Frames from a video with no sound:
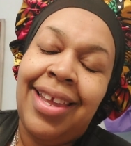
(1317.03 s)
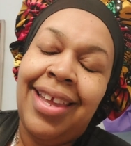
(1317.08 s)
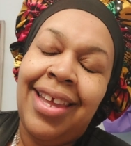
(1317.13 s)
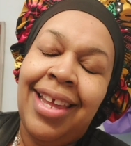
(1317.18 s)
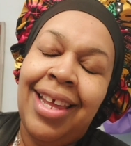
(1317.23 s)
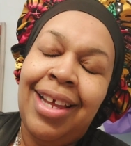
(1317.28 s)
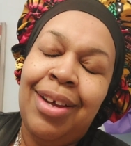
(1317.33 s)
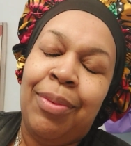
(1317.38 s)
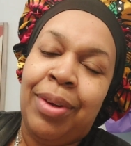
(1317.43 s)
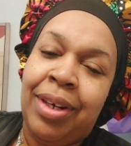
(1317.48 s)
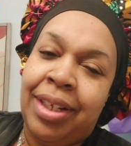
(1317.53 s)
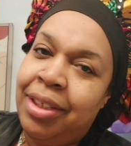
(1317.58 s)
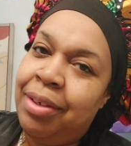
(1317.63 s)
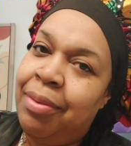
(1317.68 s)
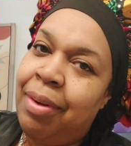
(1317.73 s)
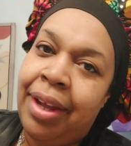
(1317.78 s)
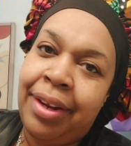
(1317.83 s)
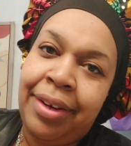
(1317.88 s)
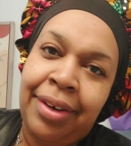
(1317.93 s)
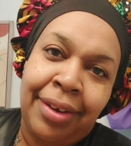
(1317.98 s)
what is you
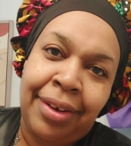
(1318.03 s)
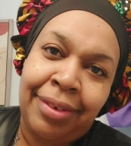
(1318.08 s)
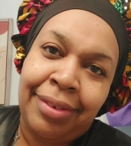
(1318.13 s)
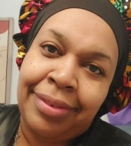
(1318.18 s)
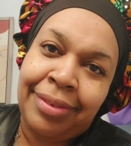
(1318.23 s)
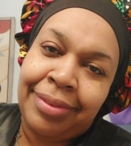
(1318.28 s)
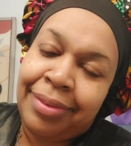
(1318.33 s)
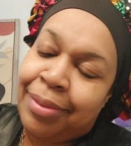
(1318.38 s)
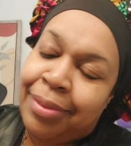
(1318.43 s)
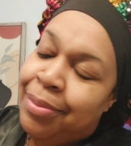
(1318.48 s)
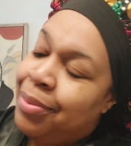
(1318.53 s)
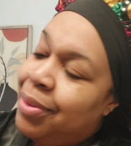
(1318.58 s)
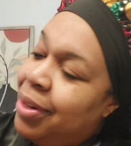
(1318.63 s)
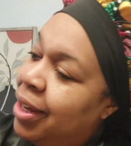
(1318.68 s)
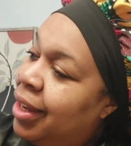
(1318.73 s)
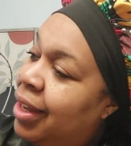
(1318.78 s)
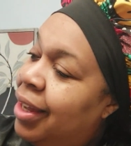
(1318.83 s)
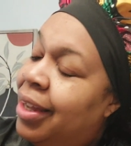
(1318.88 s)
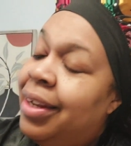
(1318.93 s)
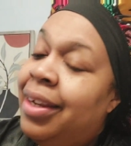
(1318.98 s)
waiting on?
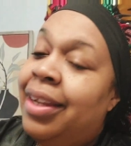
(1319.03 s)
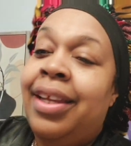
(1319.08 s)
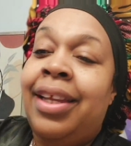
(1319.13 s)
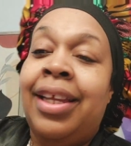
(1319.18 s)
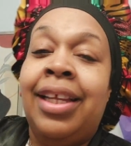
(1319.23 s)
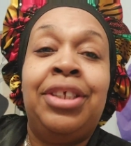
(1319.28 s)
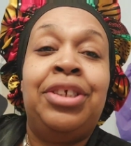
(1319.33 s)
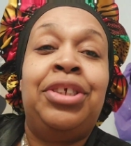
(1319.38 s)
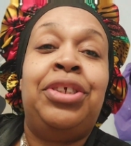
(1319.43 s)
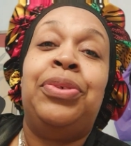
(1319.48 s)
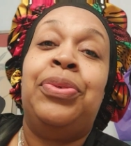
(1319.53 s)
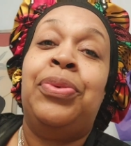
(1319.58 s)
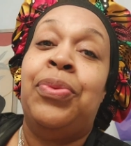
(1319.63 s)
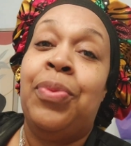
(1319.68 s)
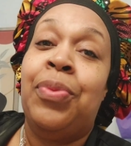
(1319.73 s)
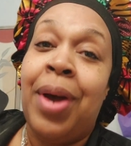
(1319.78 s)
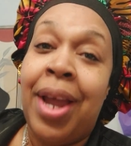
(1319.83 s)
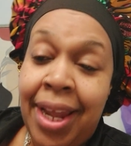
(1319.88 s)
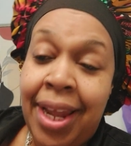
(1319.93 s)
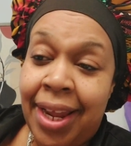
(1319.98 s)
What is you
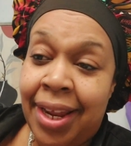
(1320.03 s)
waiting